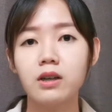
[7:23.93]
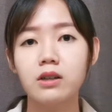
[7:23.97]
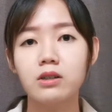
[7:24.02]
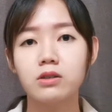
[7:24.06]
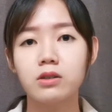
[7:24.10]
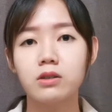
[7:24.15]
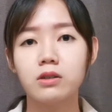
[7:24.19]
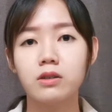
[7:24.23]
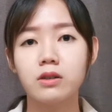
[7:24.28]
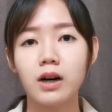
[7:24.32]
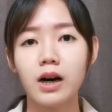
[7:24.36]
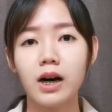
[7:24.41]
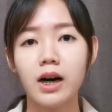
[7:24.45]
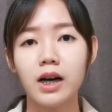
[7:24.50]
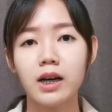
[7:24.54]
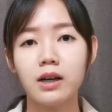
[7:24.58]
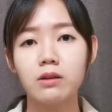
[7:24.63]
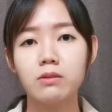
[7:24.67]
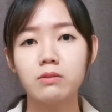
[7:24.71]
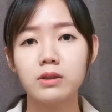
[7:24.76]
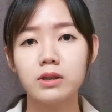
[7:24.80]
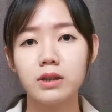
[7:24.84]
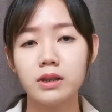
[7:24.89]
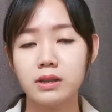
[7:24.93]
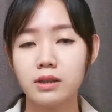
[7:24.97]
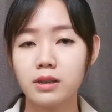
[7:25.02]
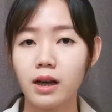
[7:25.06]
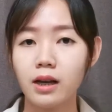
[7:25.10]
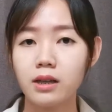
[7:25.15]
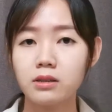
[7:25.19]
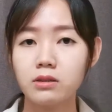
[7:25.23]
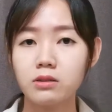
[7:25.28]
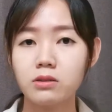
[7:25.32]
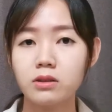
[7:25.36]
So I will
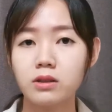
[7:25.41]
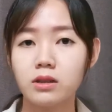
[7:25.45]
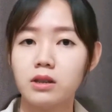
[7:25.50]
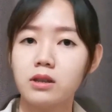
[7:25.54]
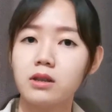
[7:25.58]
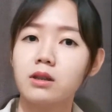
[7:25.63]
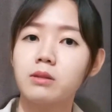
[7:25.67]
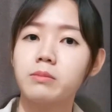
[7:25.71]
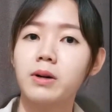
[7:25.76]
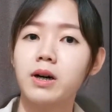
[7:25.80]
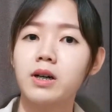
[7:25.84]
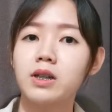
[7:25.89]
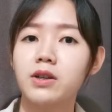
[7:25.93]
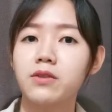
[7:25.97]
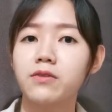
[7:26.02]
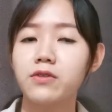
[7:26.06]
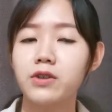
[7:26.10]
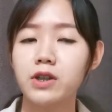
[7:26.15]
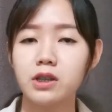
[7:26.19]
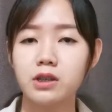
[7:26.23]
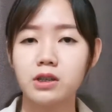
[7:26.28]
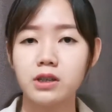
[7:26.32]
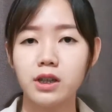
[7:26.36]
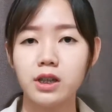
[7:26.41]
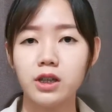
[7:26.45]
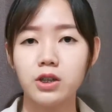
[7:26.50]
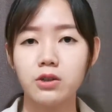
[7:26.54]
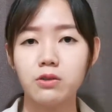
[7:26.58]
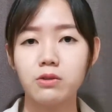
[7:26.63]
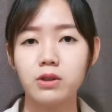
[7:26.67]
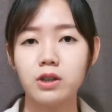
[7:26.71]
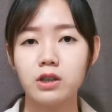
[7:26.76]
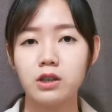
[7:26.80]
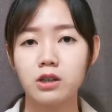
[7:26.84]
discuss only about the first stage,
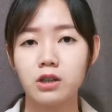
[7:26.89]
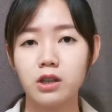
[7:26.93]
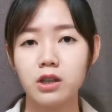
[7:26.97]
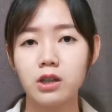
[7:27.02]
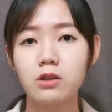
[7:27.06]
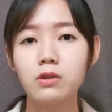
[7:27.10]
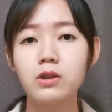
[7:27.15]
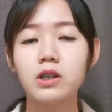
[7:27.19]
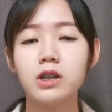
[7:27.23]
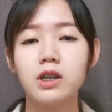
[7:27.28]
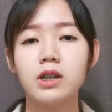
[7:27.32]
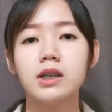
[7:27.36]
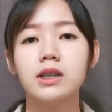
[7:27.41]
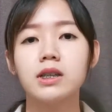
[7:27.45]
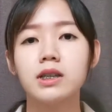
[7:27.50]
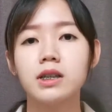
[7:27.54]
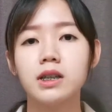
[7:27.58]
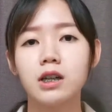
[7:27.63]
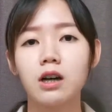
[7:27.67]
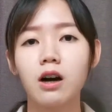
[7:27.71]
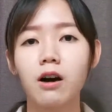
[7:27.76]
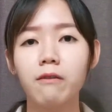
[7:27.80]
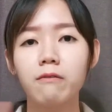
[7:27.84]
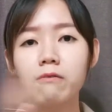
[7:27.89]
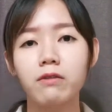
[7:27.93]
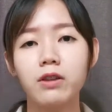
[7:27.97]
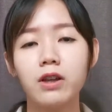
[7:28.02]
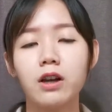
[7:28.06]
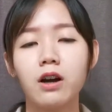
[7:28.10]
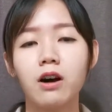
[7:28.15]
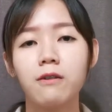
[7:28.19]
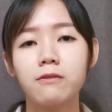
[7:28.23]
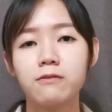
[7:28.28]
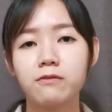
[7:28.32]
which is the
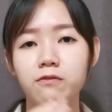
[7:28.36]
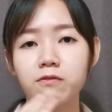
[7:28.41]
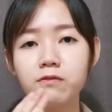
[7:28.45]
conflict of